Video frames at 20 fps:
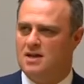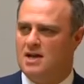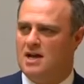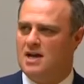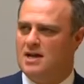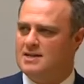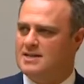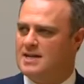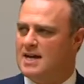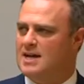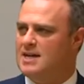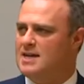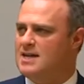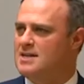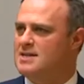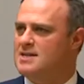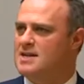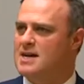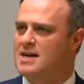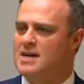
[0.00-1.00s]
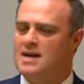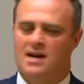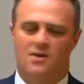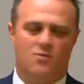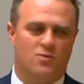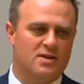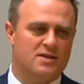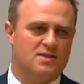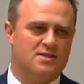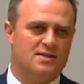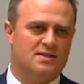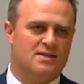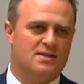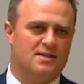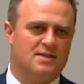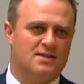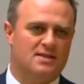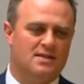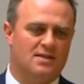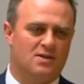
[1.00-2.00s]
And day in, day out, we see
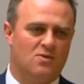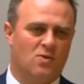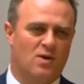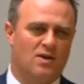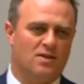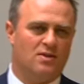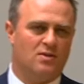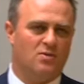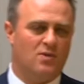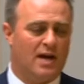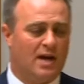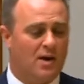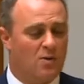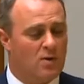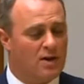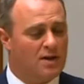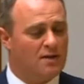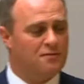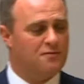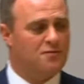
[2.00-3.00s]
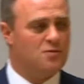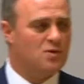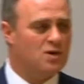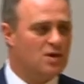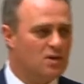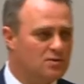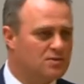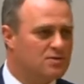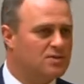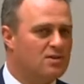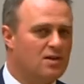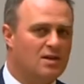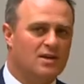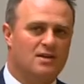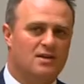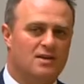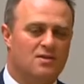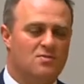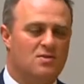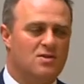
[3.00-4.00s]
this in our wonderful Goldstein
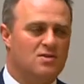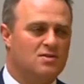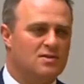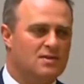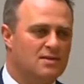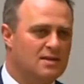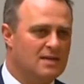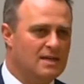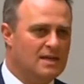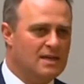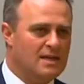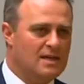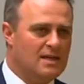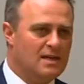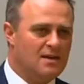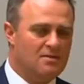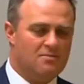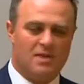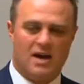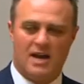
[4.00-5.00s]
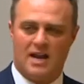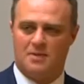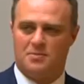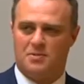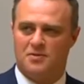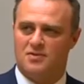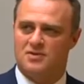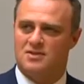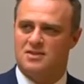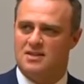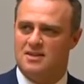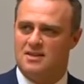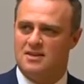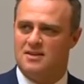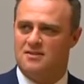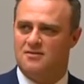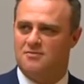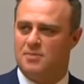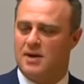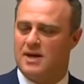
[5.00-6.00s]
community, made up of the city
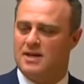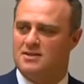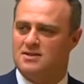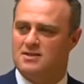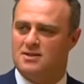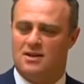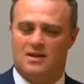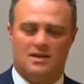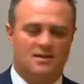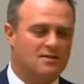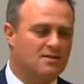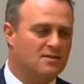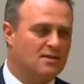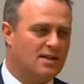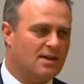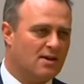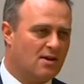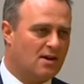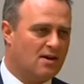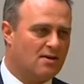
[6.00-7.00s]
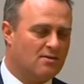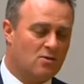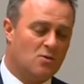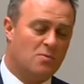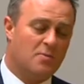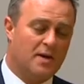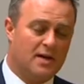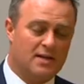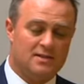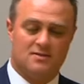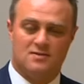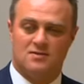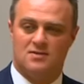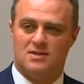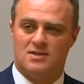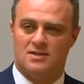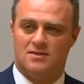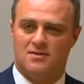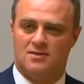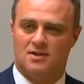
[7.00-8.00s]
of Bayside and Glen Ira, or parts of the
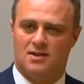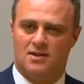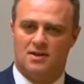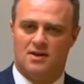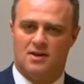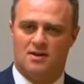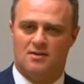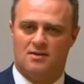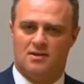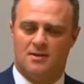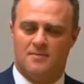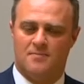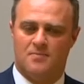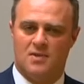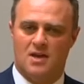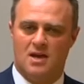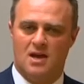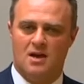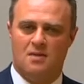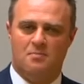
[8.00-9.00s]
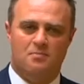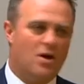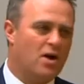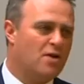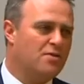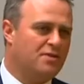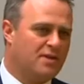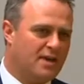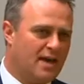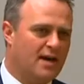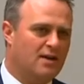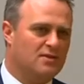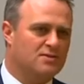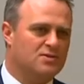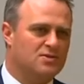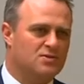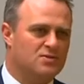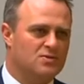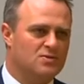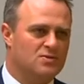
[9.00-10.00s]
city of Glen Ira. Both
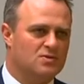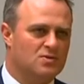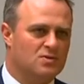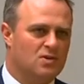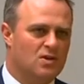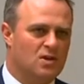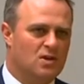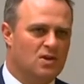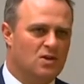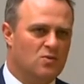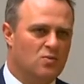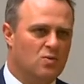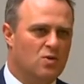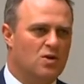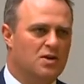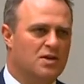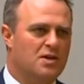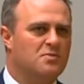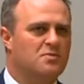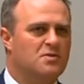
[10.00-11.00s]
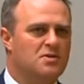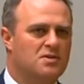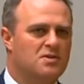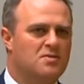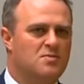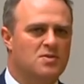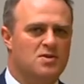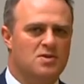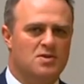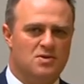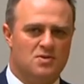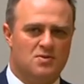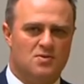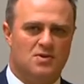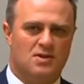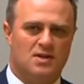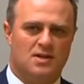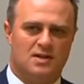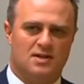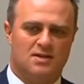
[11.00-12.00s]
councils, working with community
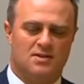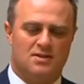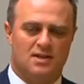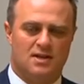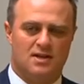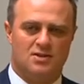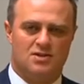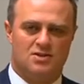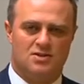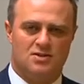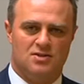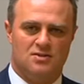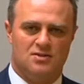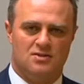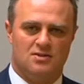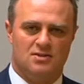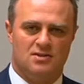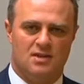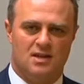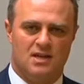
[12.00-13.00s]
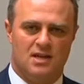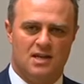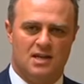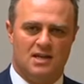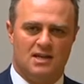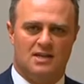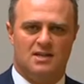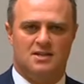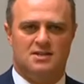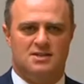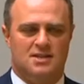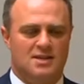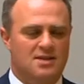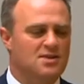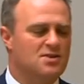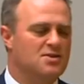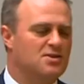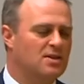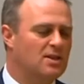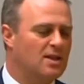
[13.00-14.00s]
organisations,
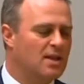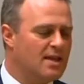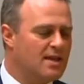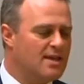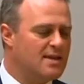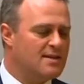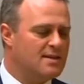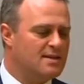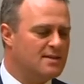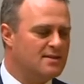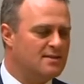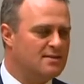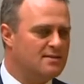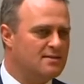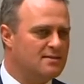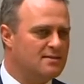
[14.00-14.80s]
continue to lead